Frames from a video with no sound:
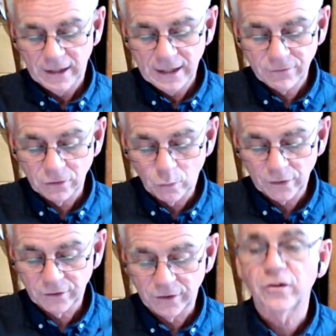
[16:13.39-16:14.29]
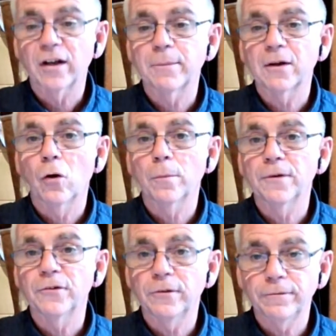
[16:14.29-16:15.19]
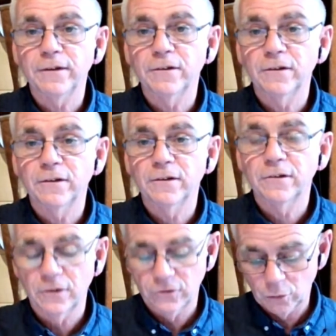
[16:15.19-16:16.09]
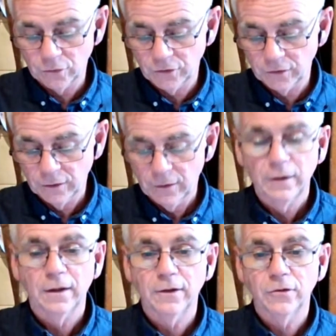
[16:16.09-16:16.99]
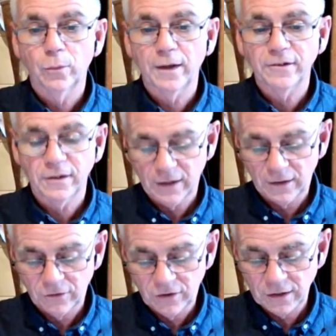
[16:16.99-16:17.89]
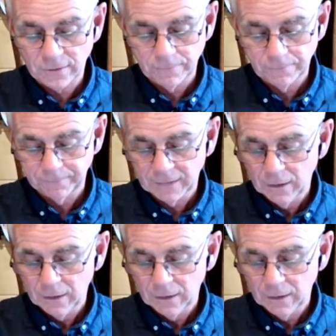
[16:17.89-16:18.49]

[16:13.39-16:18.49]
even worse than Jeremy Corbyn's defeat to Johnson in 2019.